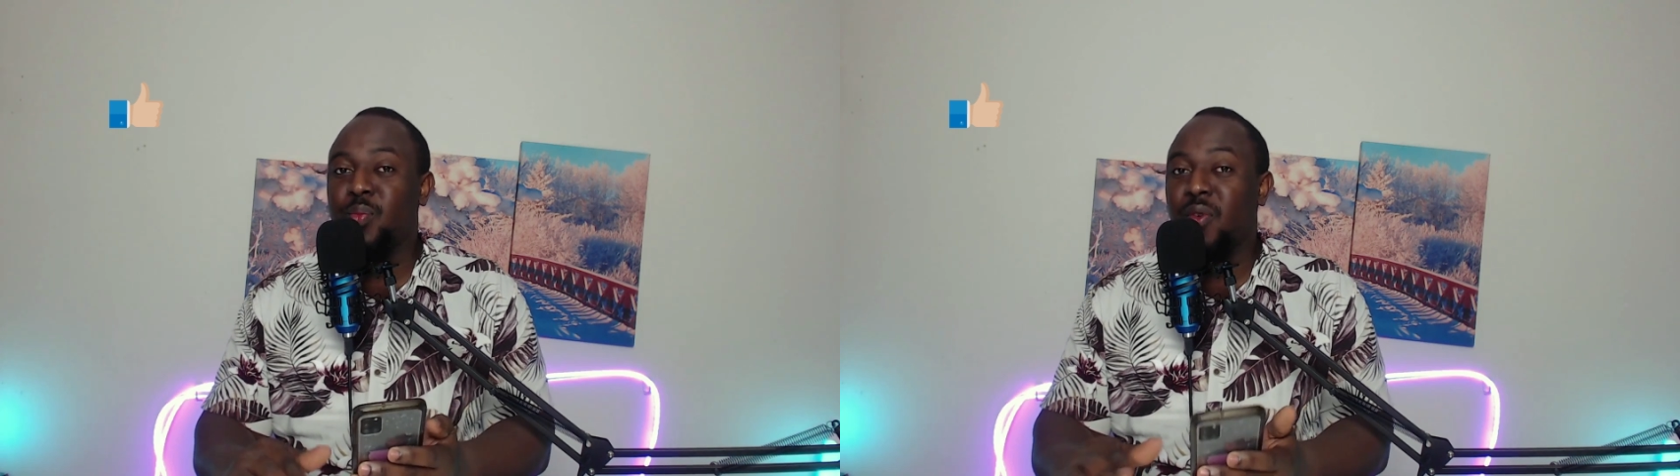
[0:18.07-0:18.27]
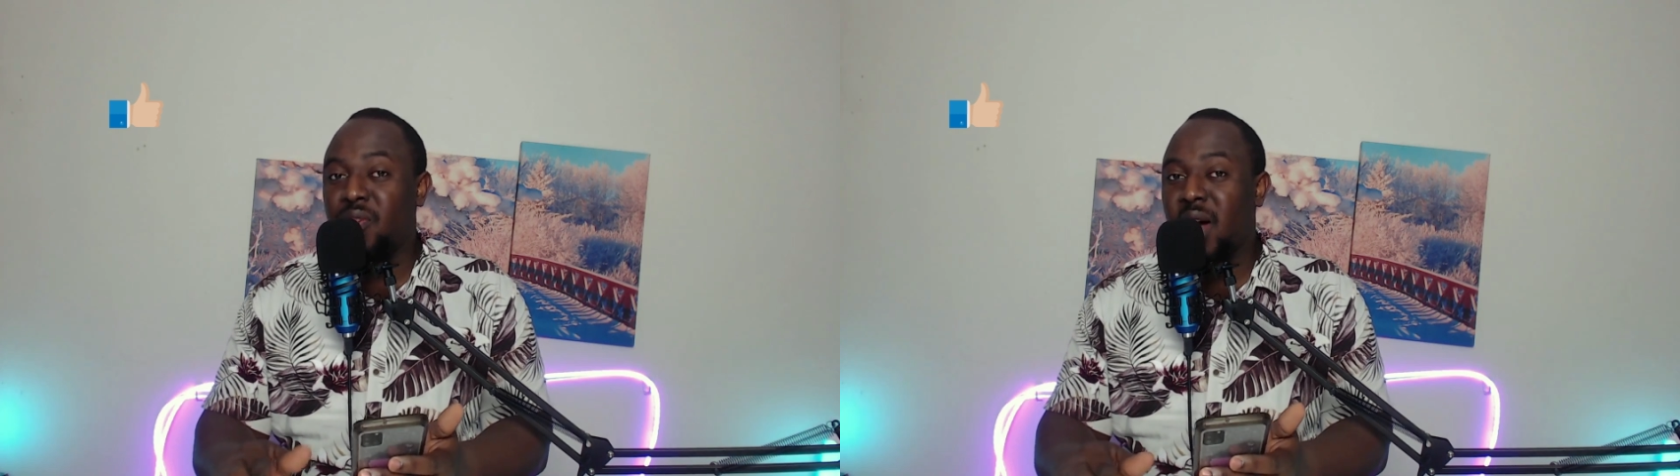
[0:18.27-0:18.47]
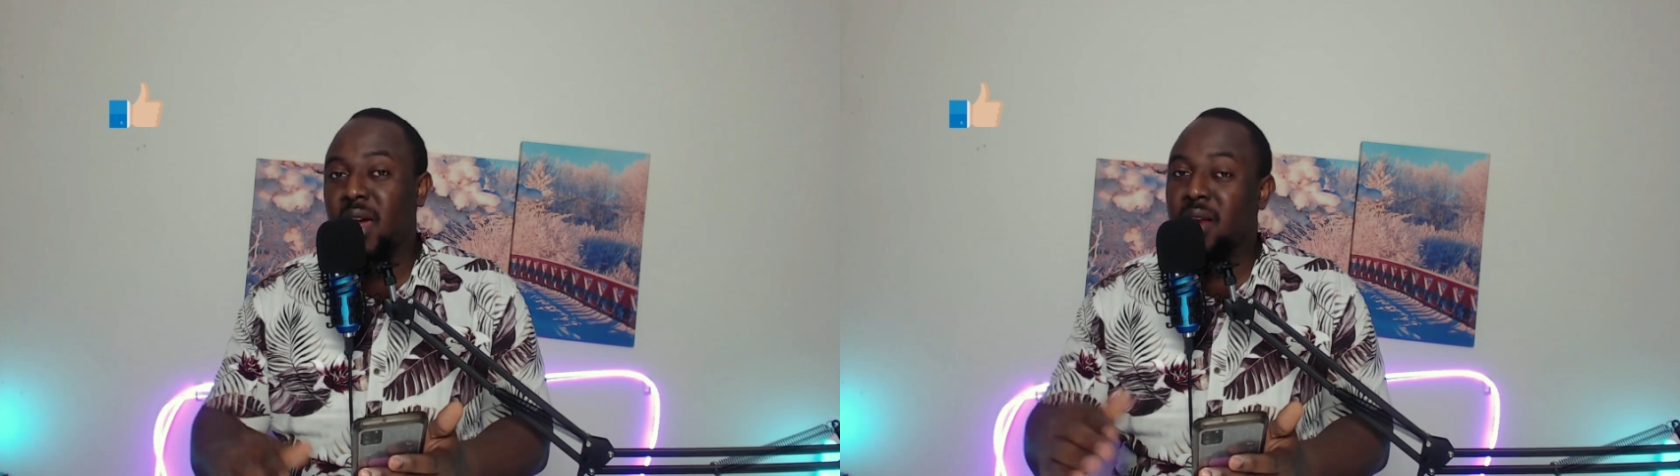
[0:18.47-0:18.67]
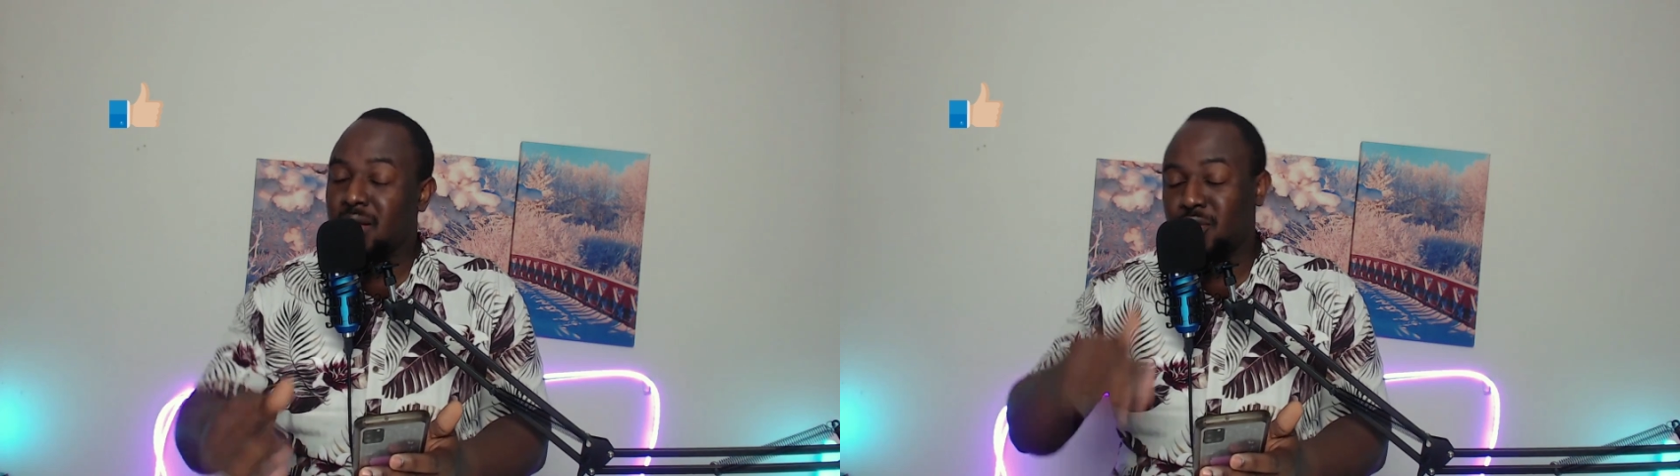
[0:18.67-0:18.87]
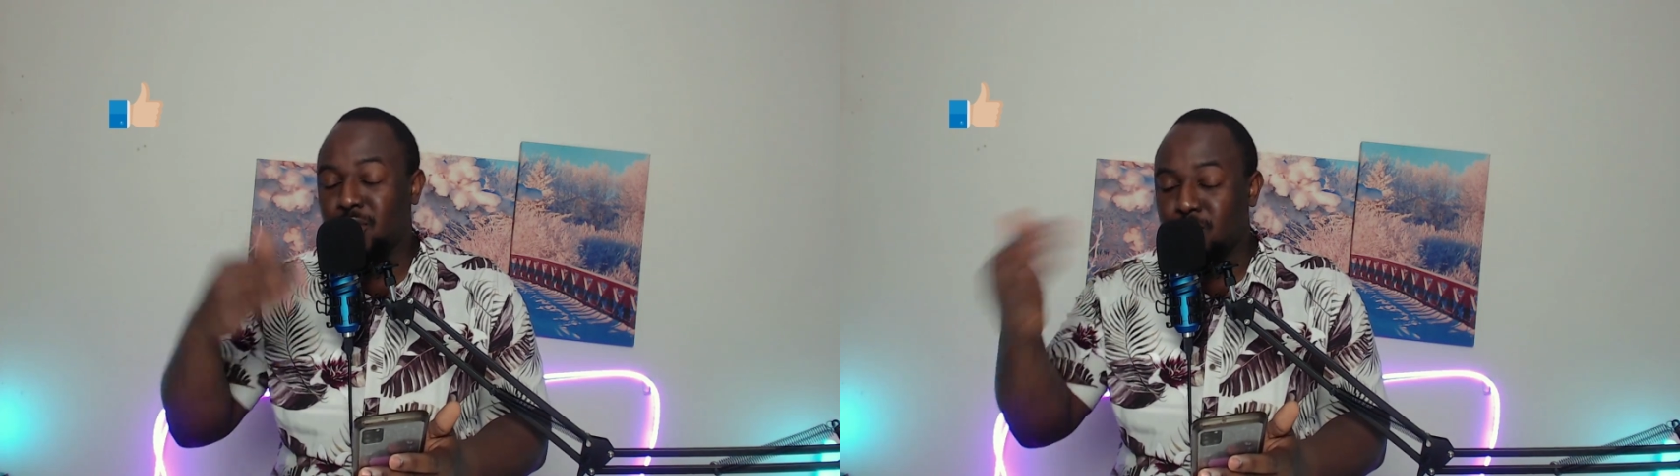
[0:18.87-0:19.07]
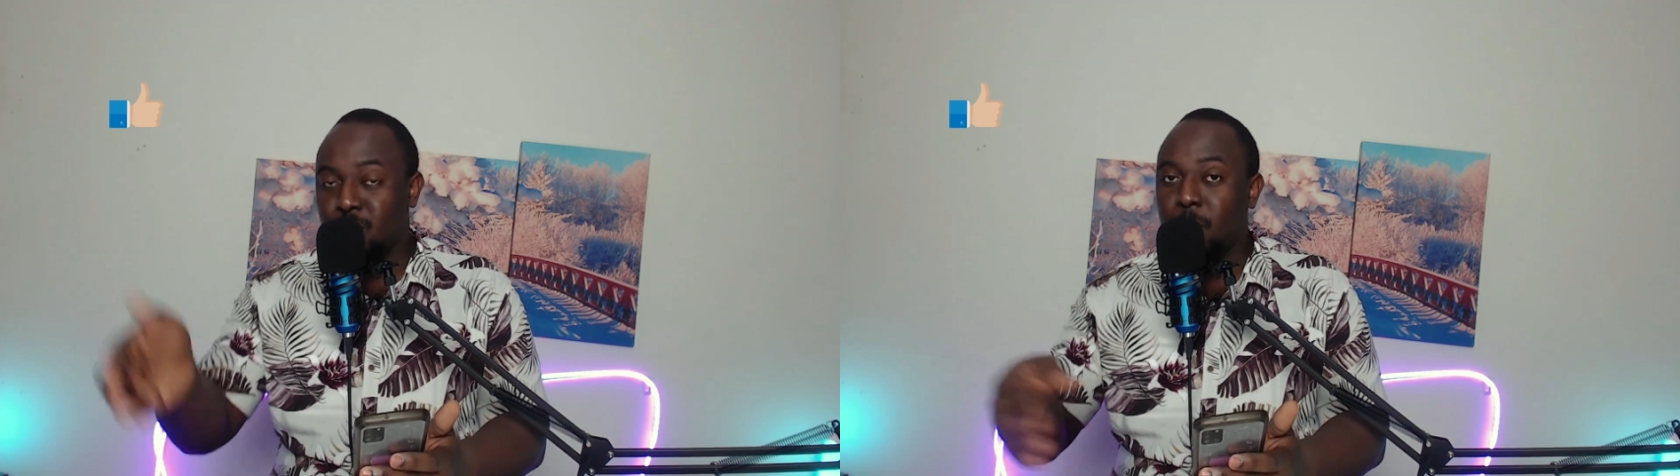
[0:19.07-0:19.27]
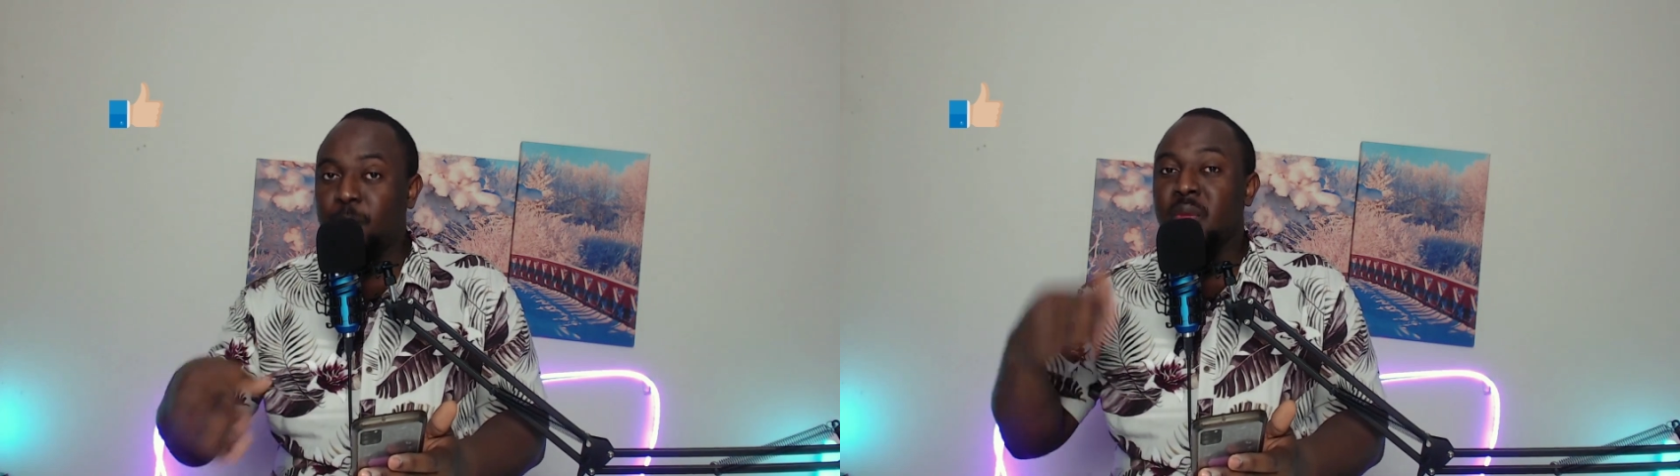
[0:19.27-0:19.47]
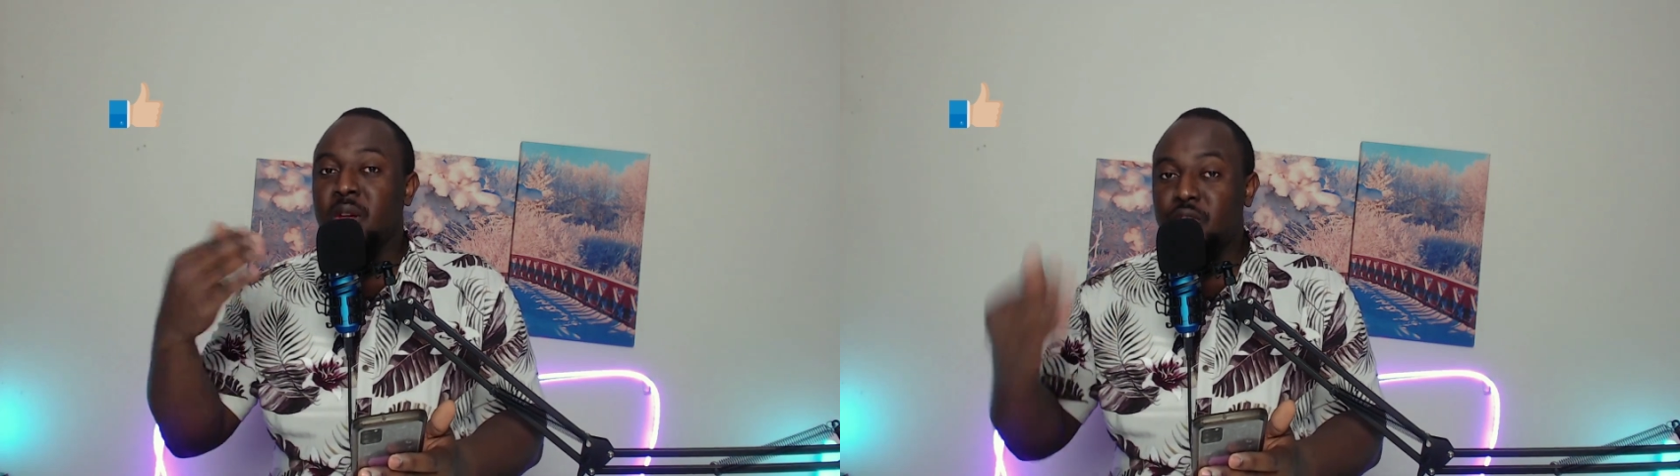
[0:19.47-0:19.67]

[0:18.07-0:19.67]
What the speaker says: provide as your drop